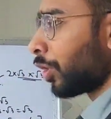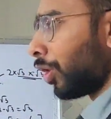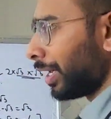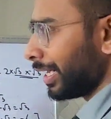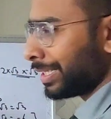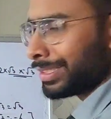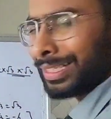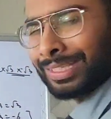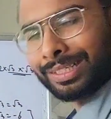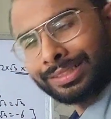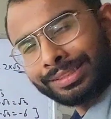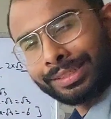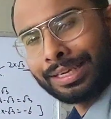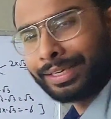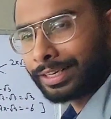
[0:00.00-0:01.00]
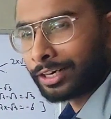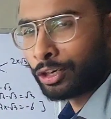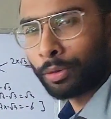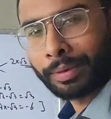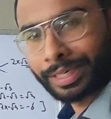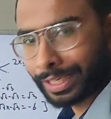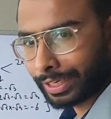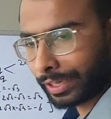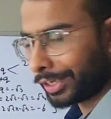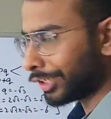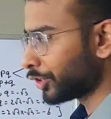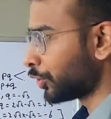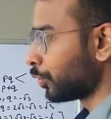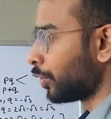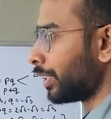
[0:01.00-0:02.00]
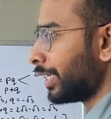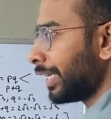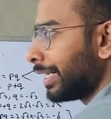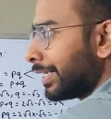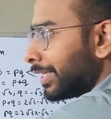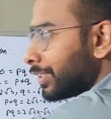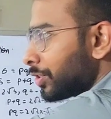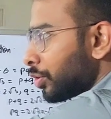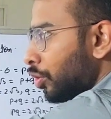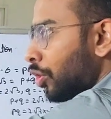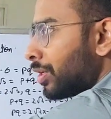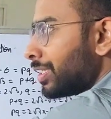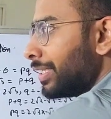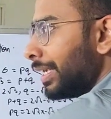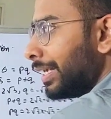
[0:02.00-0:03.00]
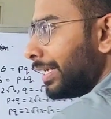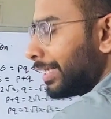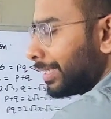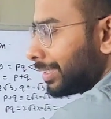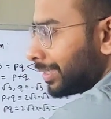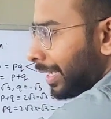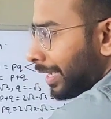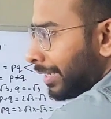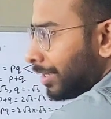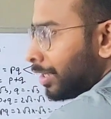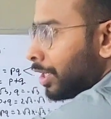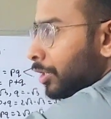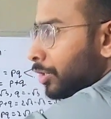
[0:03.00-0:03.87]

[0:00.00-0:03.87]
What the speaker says: Or let's say in a single trigonometric ratio. Here it is cos, here it is sine.